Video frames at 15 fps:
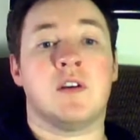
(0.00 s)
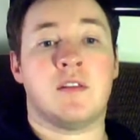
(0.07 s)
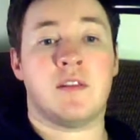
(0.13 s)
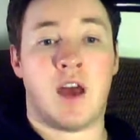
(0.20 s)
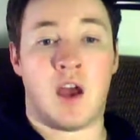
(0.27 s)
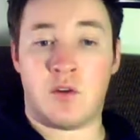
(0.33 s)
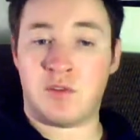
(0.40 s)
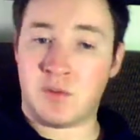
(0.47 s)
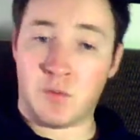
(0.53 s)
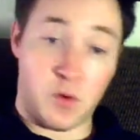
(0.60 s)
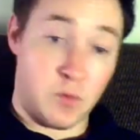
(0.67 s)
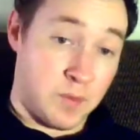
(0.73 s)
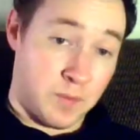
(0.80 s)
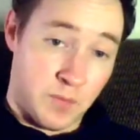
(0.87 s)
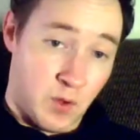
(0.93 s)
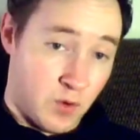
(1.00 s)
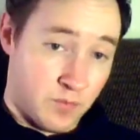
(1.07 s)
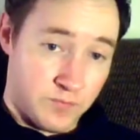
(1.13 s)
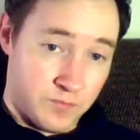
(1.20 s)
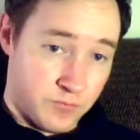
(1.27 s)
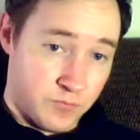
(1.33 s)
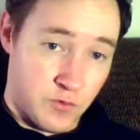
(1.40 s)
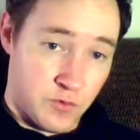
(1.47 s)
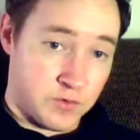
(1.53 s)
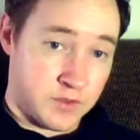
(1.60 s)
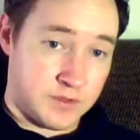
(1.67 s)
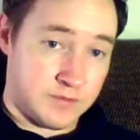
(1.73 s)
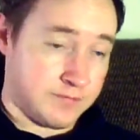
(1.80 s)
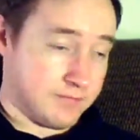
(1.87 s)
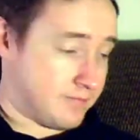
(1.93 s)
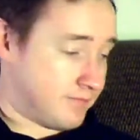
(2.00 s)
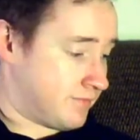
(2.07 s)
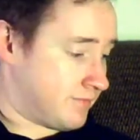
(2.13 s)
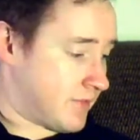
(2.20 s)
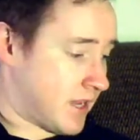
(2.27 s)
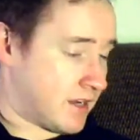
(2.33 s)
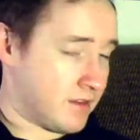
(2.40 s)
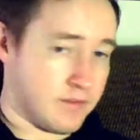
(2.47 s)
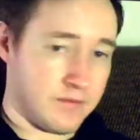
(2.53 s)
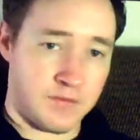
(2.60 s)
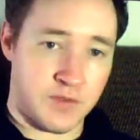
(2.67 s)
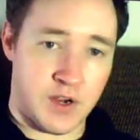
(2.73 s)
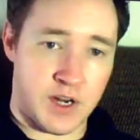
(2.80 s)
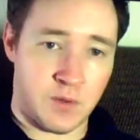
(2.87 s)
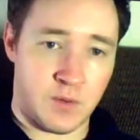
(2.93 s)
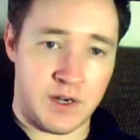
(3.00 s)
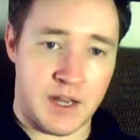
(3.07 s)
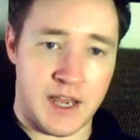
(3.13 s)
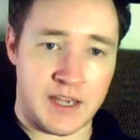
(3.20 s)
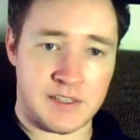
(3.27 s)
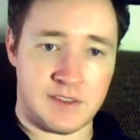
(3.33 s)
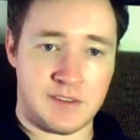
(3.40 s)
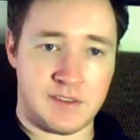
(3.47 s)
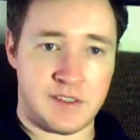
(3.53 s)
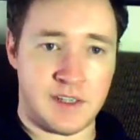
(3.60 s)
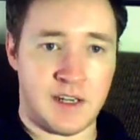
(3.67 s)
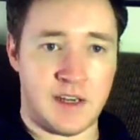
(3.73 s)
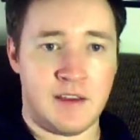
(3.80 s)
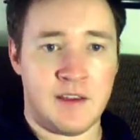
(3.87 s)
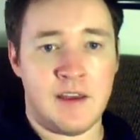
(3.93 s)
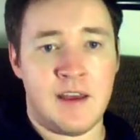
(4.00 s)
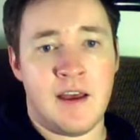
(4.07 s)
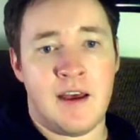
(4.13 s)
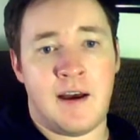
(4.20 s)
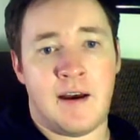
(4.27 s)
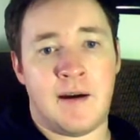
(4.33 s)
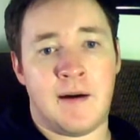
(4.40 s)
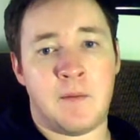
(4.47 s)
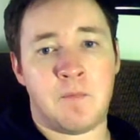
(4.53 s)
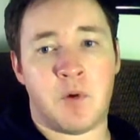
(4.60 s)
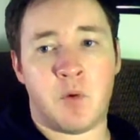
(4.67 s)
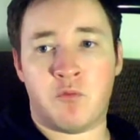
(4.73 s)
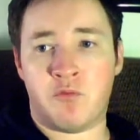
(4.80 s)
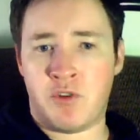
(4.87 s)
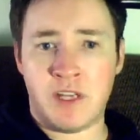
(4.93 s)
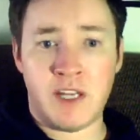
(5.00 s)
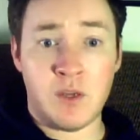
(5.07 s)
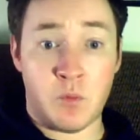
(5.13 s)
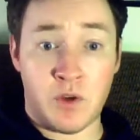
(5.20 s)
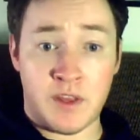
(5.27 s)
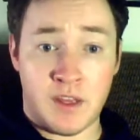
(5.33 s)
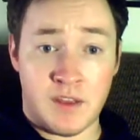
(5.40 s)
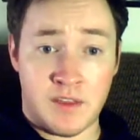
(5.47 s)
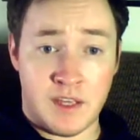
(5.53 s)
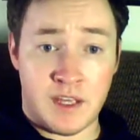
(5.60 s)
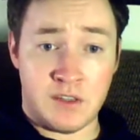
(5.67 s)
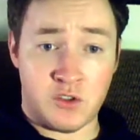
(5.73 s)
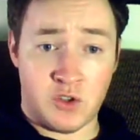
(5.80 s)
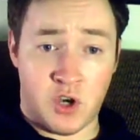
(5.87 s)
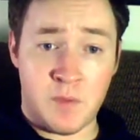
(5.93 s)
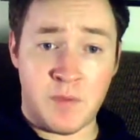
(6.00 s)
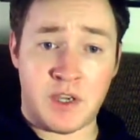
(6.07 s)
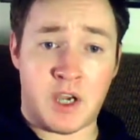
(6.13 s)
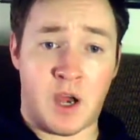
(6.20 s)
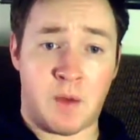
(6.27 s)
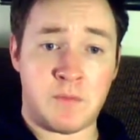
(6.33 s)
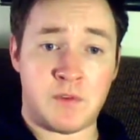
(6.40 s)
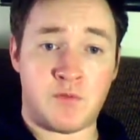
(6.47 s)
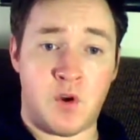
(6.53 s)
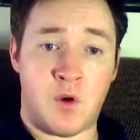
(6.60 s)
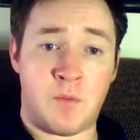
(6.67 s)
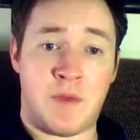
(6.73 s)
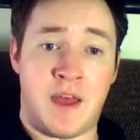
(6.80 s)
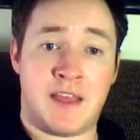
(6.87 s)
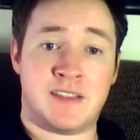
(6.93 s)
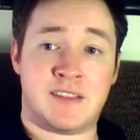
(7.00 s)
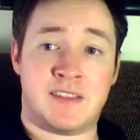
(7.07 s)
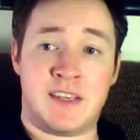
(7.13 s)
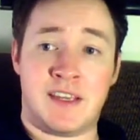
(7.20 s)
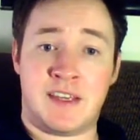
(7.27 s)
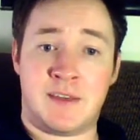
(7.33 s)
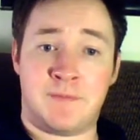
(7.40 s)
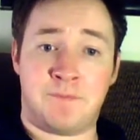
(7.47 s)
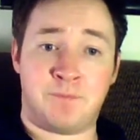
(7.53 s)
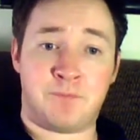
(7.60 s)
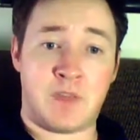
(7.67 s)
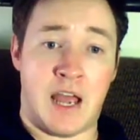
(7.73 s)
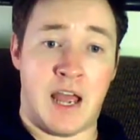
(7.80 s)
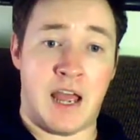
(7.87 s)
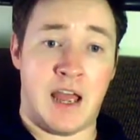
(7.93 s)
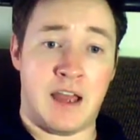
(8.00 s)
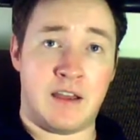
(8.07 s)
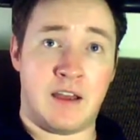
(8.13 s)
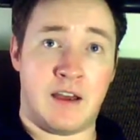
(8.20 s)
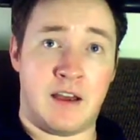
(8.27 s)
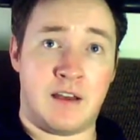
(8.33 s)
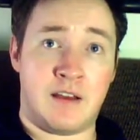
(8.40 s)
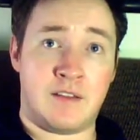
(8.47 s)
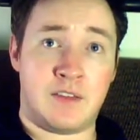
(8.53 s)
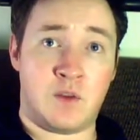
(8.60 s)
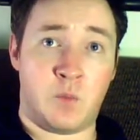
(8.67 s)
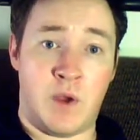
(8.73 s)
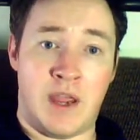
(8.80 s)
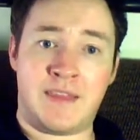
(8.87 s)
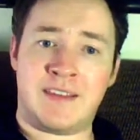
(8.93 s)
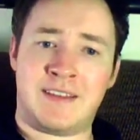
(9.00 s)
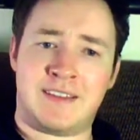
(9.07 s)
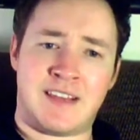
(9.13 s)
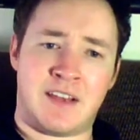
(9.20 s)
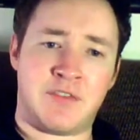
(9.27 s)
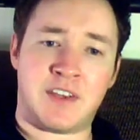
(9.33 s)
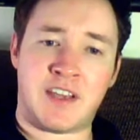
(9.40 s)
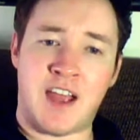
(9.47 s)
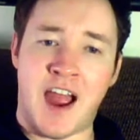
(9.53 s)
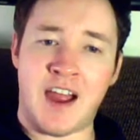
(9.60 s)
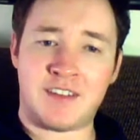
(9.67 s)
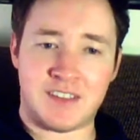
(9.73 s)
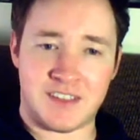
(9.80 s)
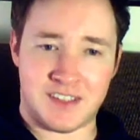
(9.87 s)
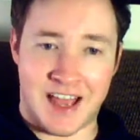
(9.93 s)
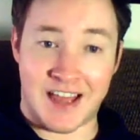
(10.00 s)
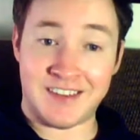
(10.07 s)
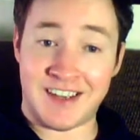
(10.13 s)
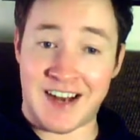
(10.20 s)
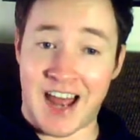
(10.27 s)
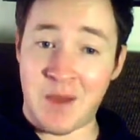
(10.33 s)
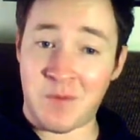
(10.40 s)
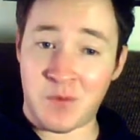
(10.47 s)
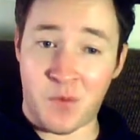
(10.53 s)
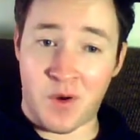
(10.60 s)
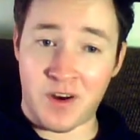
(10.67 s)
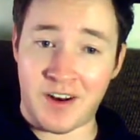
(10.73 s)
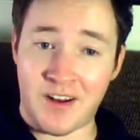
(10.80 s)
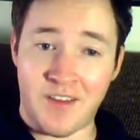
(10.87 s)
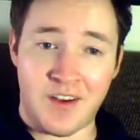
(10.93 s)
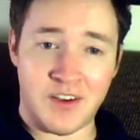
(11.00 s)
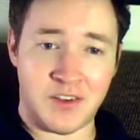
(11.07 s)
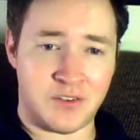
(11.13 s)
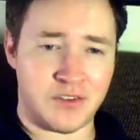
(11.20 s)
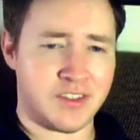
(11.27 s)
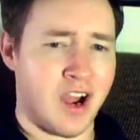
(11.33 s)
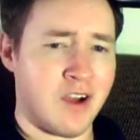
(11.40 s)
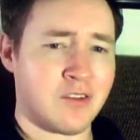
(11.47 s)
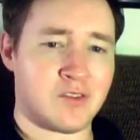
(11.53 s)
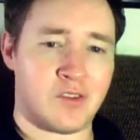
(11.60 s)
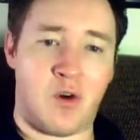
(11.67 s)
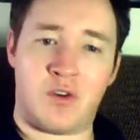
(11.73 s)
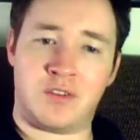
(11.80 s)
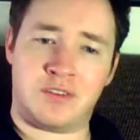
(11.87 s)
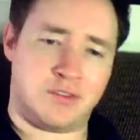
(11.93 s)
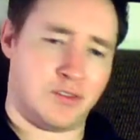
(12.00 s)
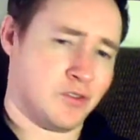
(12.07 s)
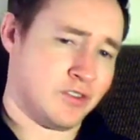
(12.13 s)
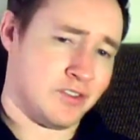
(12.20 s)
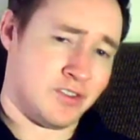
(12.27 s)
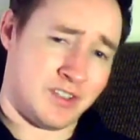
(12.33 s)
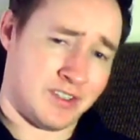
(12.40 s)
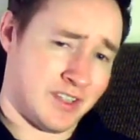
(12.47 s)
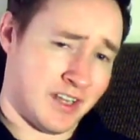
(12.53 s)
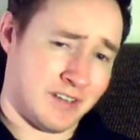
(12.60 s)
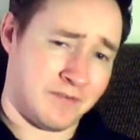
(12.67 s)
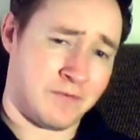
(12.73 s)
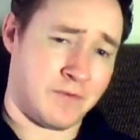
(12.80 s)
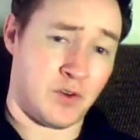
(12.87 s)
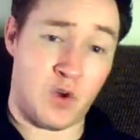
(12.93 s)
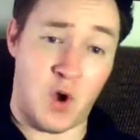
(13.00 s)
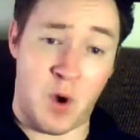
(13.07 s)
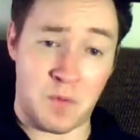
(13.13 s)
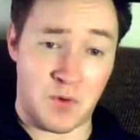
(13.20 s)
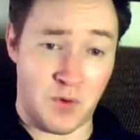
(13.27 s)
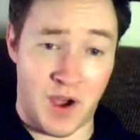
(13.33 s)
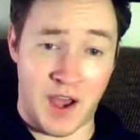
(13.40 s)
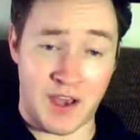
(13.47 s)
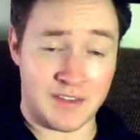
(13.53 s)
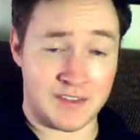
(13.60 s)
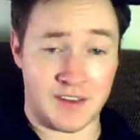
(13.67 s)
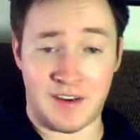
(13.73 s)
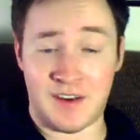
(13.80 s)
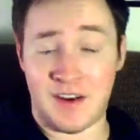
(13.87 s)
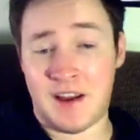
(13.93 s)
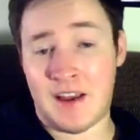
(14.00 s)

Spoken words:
the House. I hope I'm not ruining anything for anyone that hasn't seen it. But really, what the enjoyment comes from is the way the different characters interact with one another. Charles Lawton, who's just a phenomenal actor,